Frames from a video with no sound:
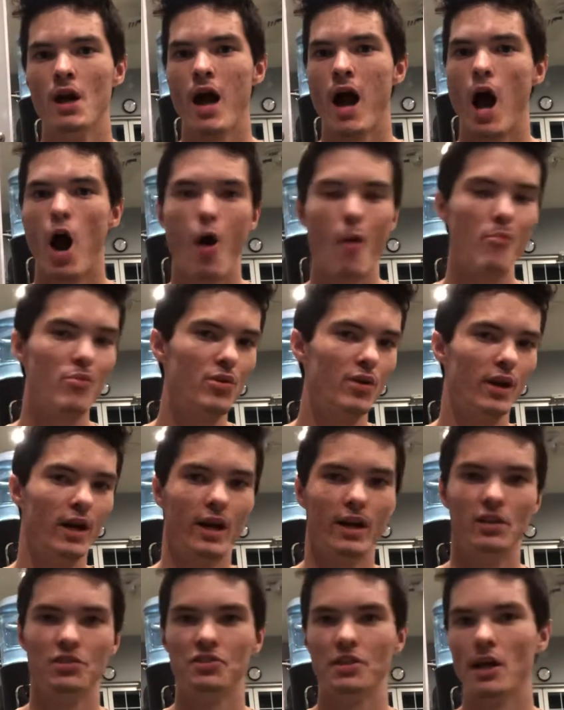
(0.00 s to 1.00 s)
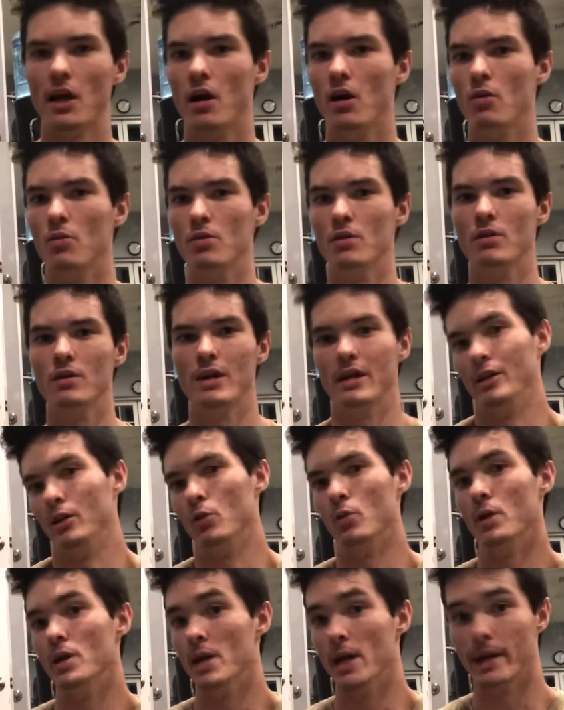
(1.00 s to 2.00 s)
help you guys out with any
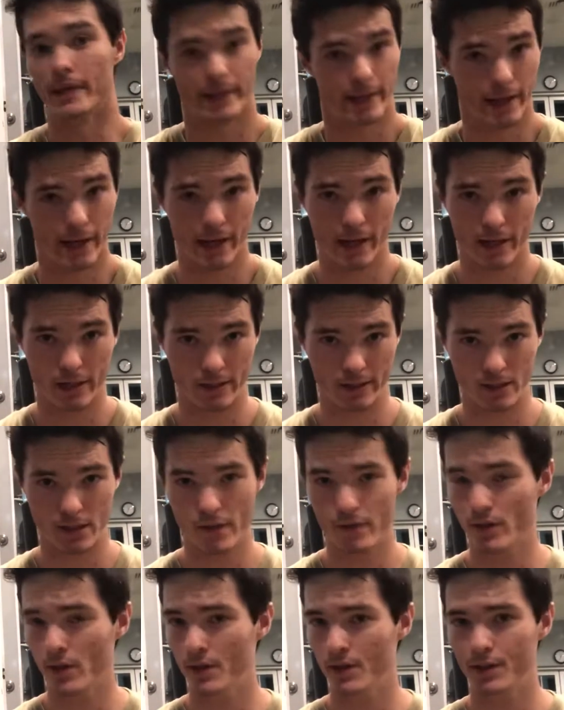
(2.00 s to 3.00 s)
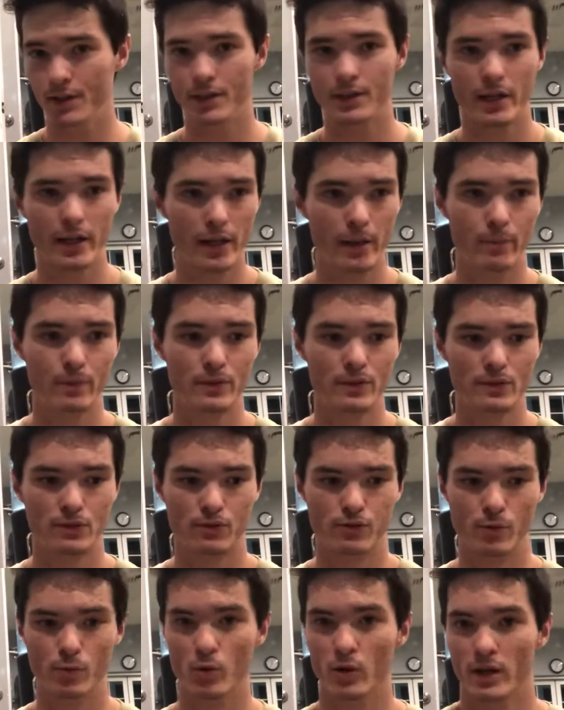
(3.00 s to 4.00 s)
way I can, give you any tips
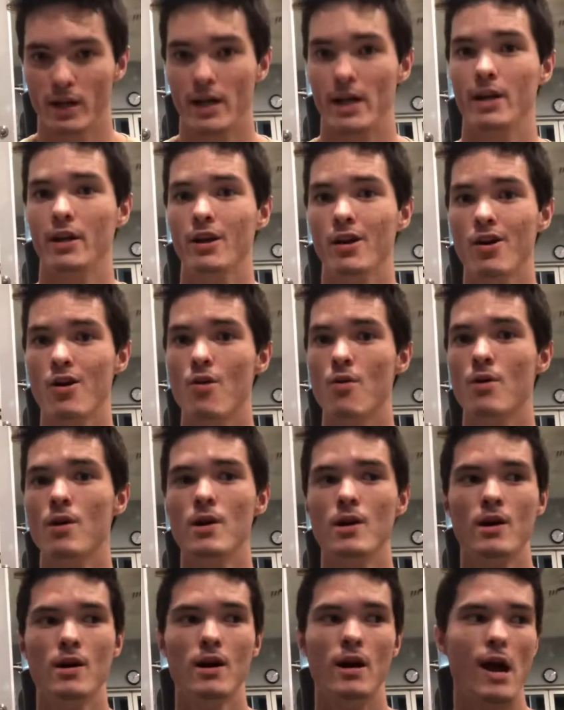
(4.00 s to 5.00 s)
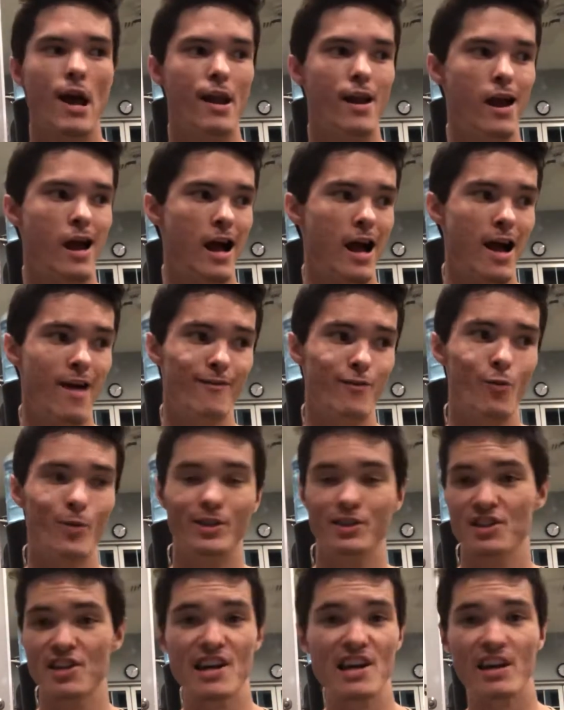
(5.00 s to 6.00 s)
from what I know. I haven't went
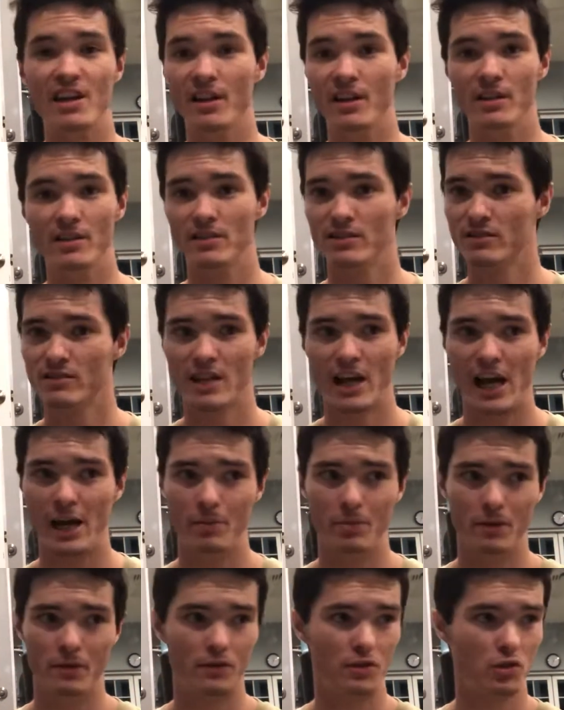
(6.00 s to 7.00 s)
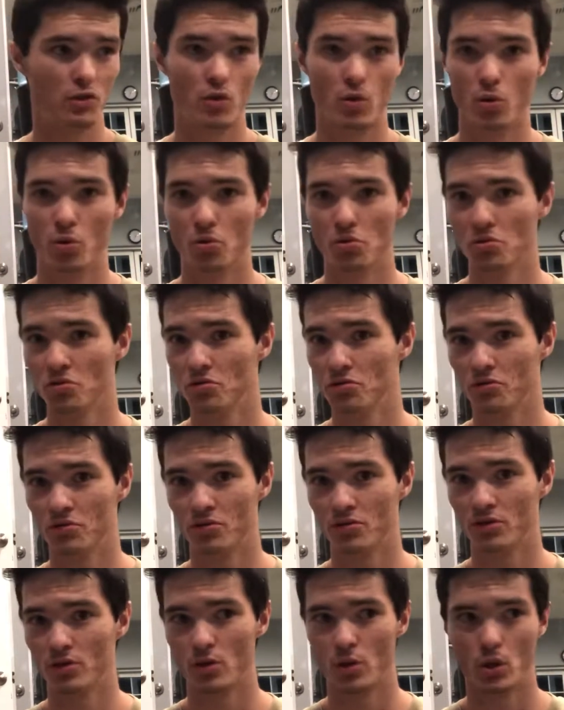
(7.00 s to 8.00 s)
to any type of
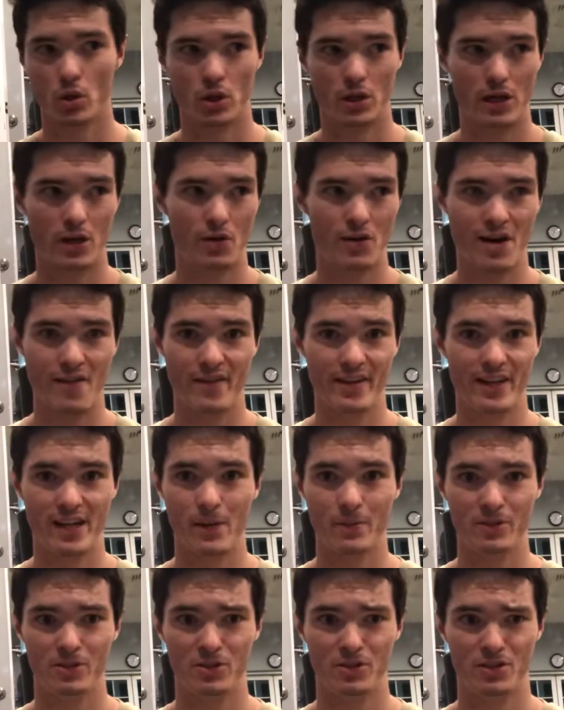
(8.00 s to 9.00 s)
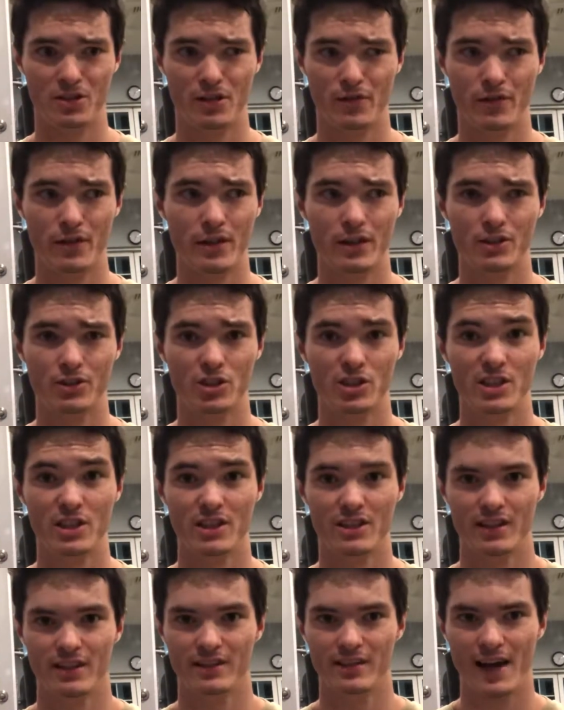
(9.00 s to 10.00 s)
schools, or I don't have any type of certificates or anything
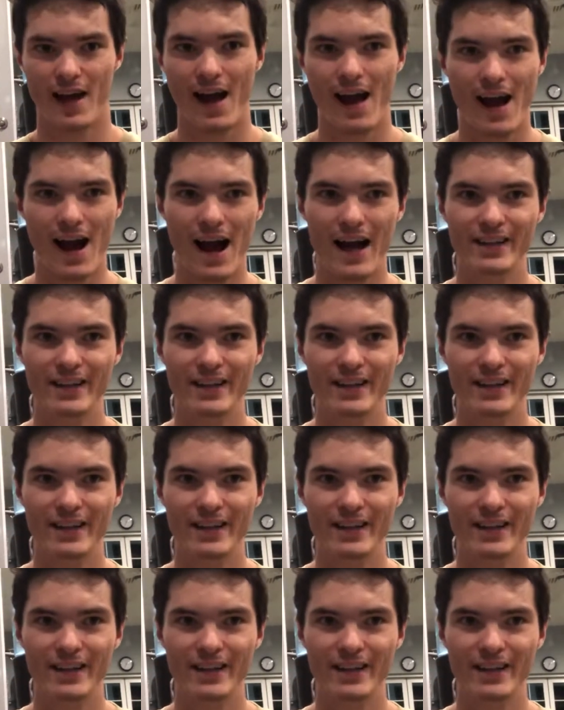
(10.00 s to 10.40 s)
like that.